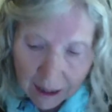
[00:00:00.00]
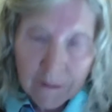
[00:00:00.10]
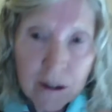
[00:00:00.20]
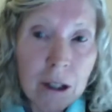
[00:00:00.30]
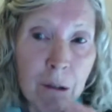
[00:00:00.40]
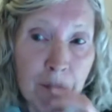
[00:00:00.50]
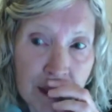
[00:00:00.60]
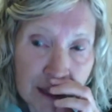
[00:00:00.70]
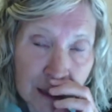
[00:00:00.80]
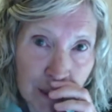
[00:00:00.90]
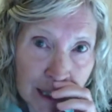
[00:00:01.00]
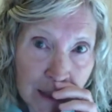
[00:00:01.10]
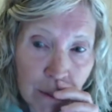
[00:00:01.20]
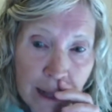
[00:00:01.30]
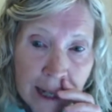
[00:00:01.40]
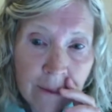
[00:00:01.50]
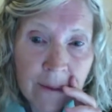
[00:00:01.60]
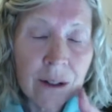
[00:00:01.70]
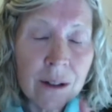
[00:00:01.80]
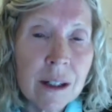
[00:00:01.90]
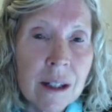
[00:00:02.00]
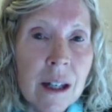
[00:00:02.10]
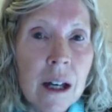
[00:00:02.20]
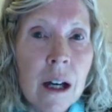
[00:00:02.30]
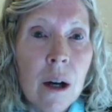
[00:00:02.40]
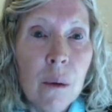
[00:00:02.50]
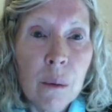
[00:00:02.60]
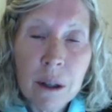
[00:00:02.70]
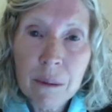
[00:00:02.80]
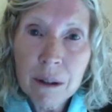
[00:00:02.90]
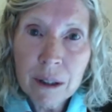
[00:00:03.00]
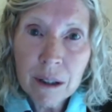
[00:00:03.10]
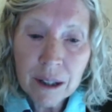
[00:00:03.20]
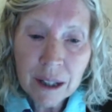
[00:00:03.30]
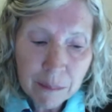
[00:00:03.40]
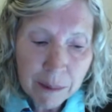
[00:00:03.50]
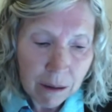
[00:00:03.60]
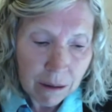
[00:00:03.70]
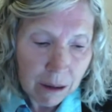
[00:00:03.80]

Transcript: So let's pick up red first. What are we going to think about?